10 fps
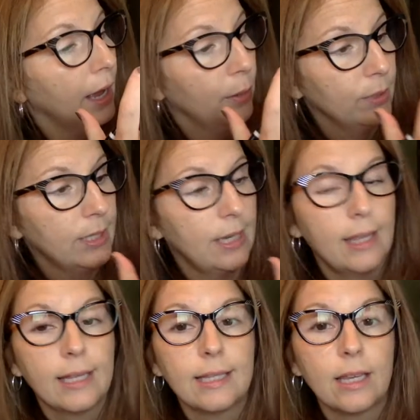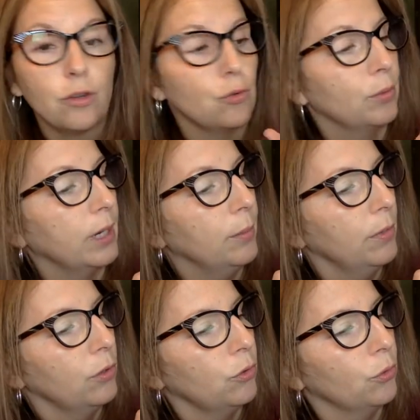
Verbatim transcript: I would say that said dream,